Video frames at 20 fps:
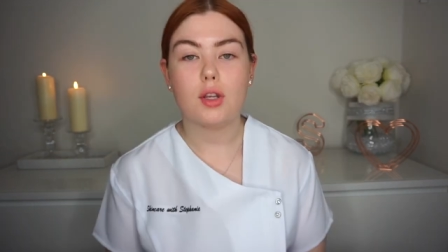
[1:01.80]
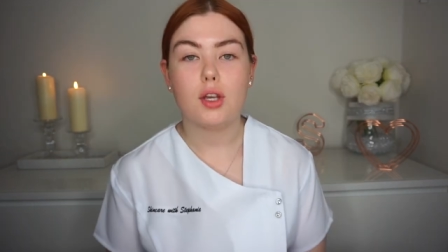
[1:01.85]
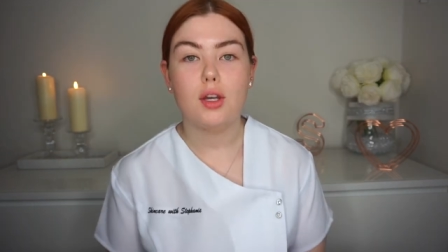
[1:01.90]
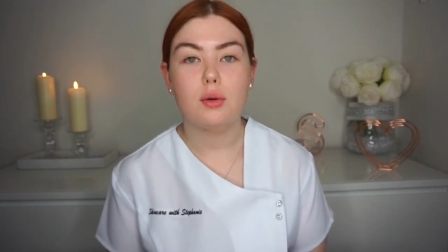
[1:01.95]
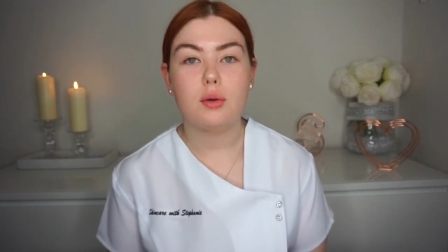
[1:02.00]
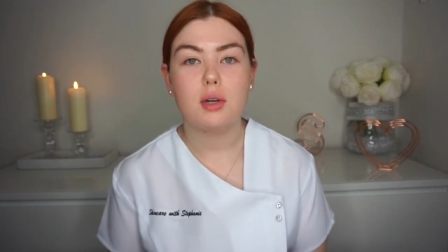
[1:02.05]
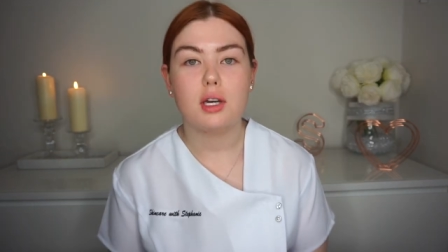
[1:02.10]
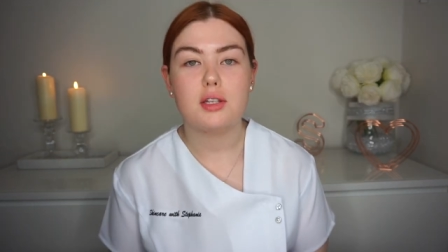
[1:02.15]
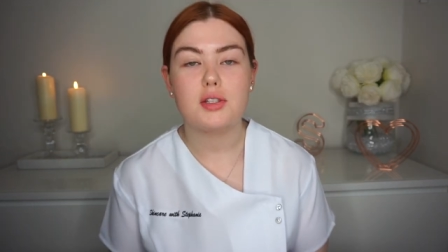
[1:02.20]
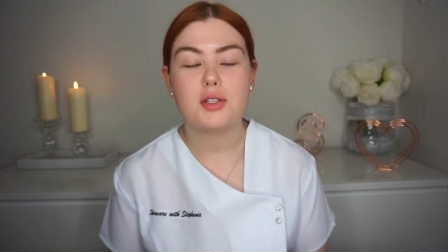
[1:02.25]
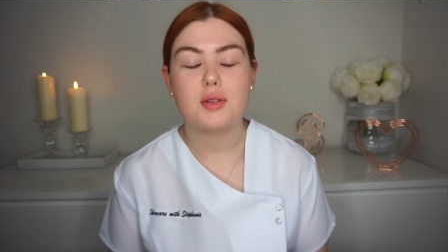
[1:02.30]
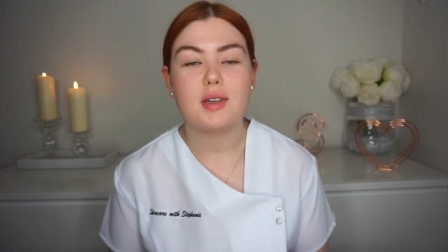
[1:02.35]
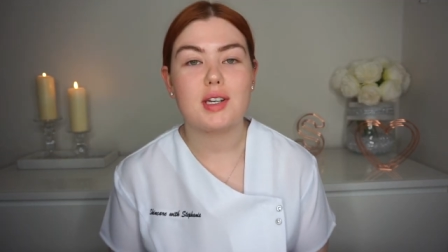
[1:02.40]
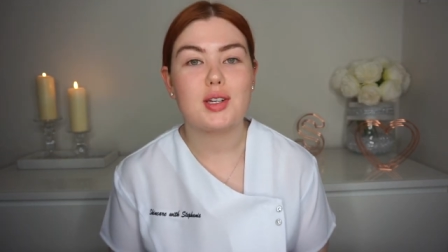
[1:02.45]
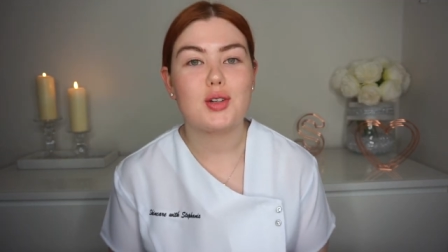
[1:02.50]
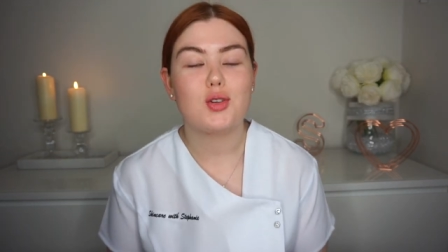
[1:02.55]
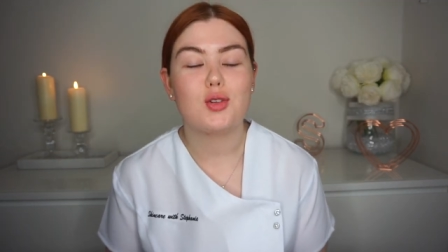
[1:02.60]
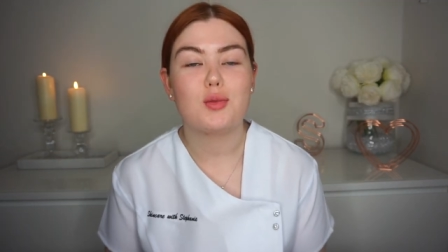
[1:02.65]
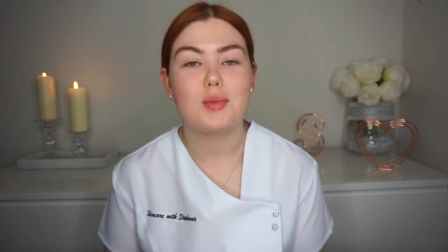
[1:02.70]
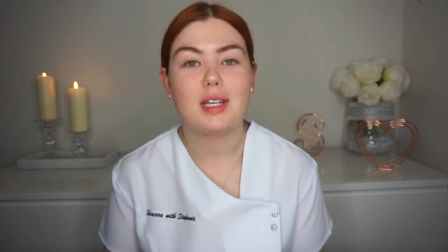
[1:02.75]
Okay, so
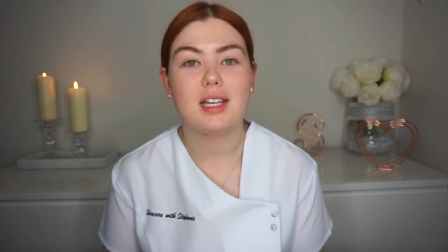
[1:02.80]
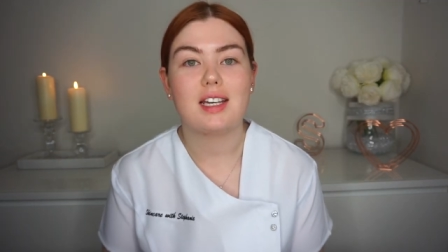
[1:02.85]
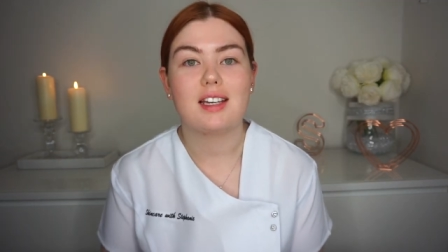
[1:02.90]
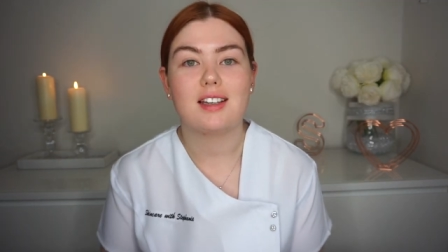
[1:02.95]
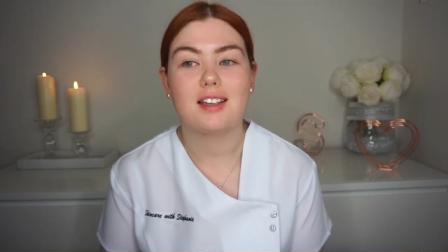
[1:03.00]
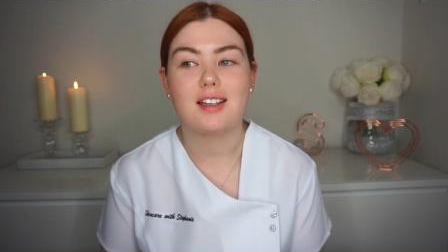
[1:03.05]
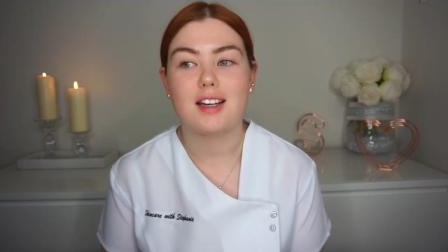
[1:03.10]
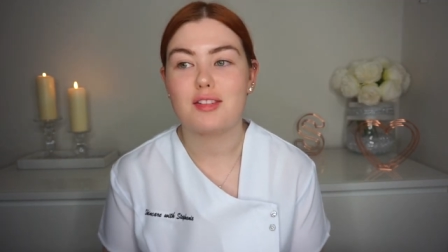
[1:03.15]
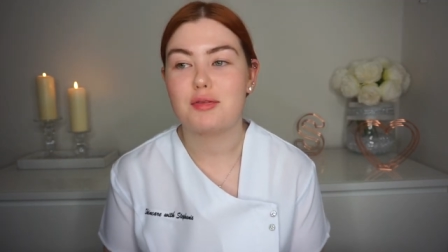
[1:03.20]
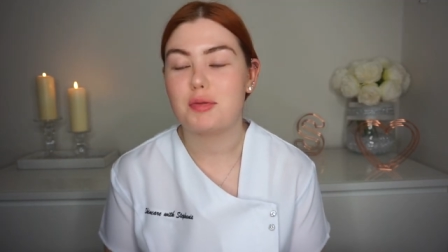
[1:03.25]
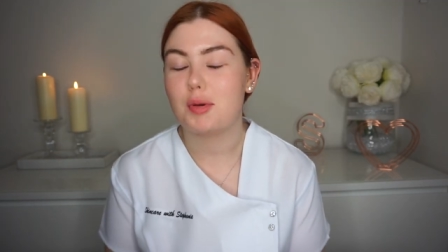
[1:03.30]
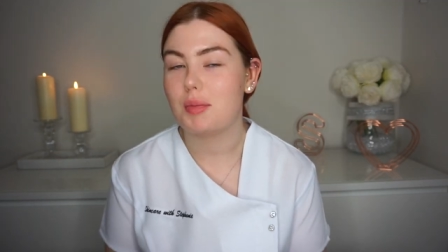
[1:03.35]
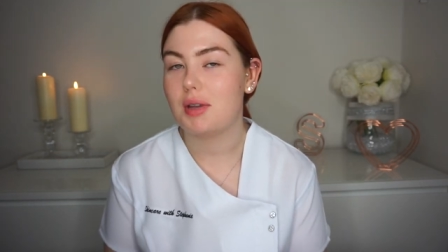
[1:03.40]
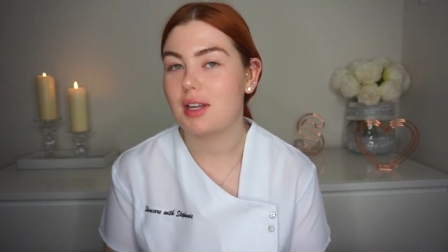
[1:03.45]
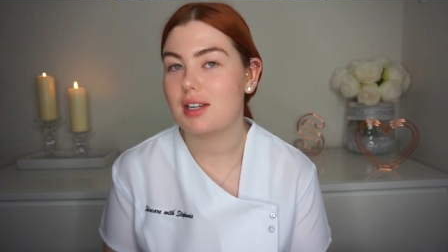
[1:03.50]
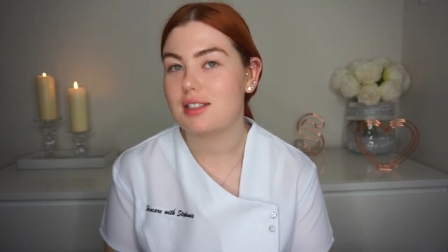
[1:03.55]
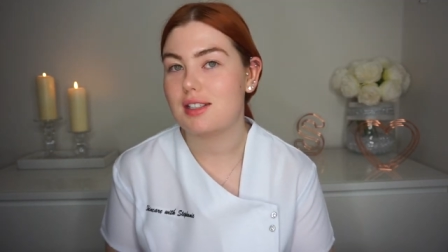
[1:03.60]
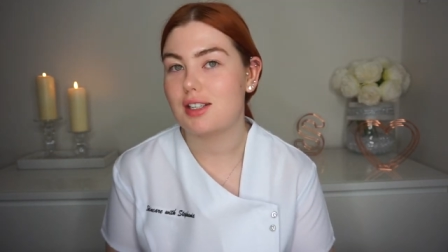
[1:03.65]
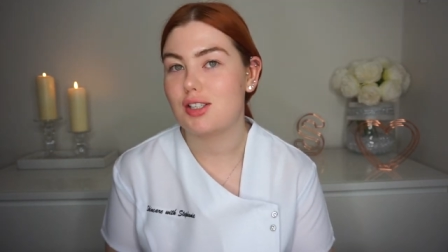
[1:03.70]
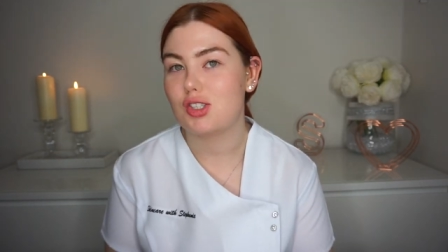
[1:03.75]
ignore me hair, I've put my
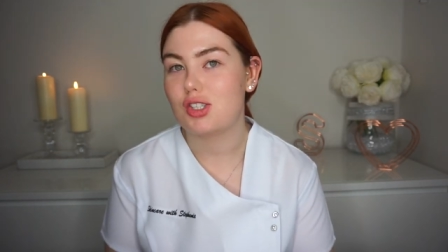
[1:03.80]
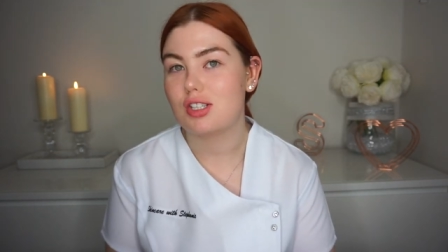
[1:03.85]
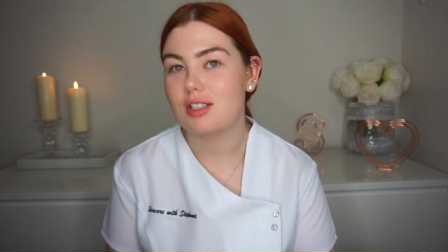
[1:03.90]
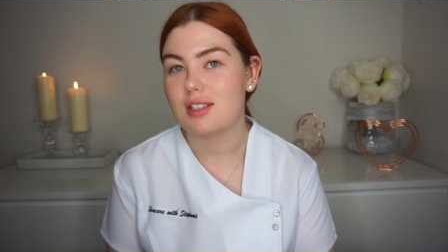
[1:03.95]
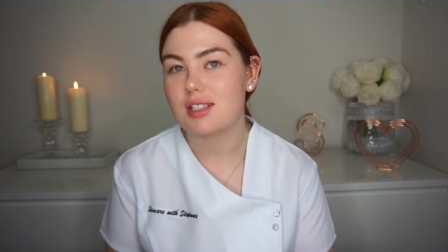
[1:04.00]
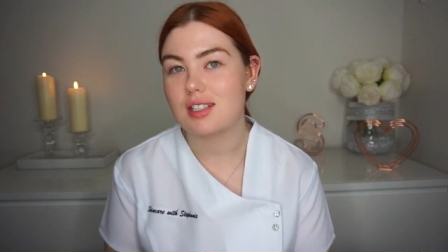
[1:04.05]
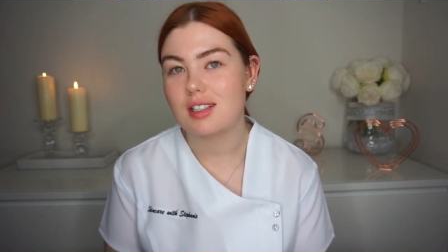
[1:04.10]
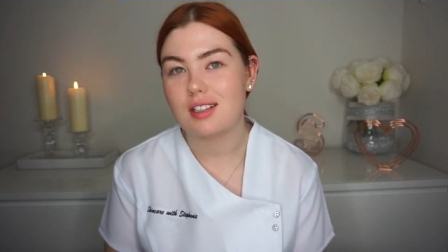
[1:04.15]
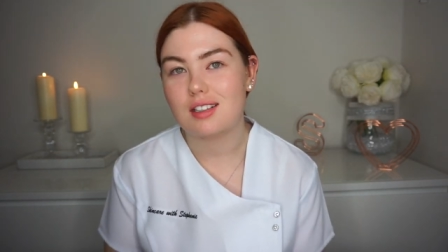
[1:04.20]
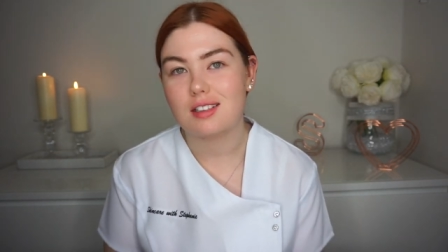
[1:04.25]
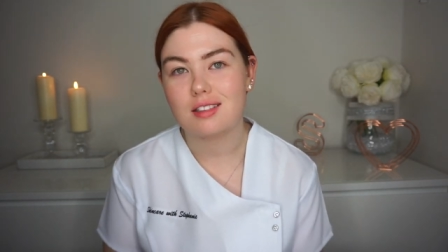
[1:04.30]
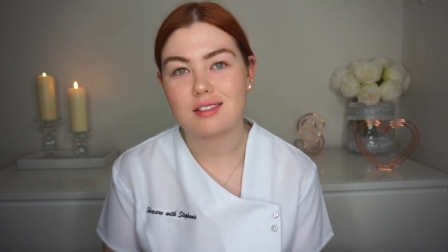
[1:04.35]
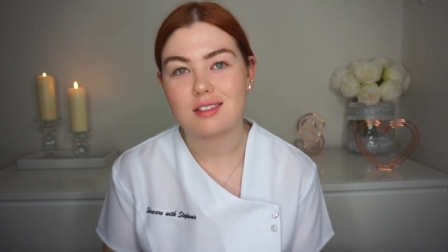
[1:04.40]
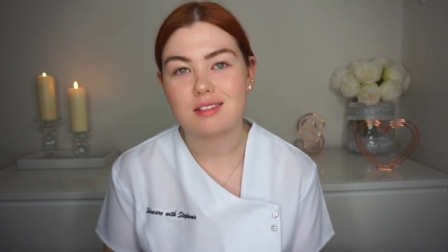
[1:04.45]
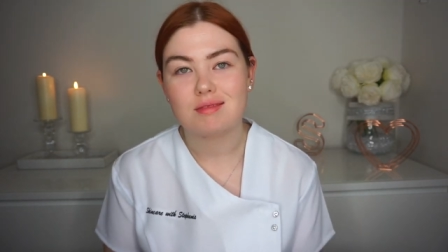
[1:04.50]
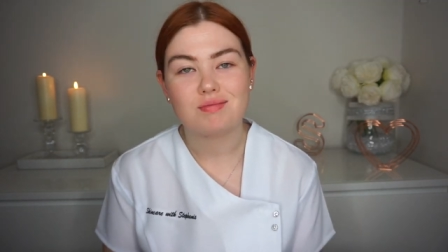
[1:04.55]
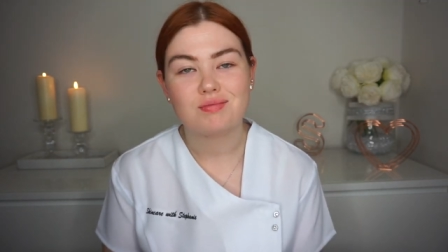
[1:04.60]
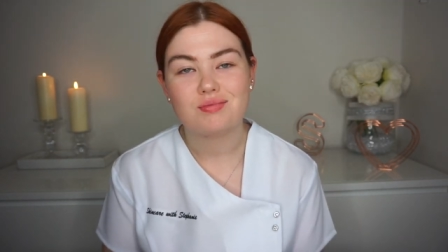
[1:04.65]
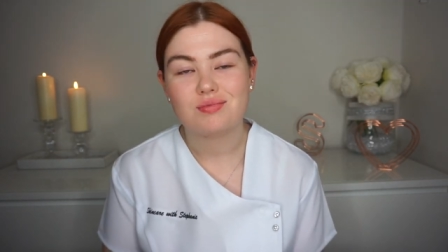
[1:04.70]
extensions in and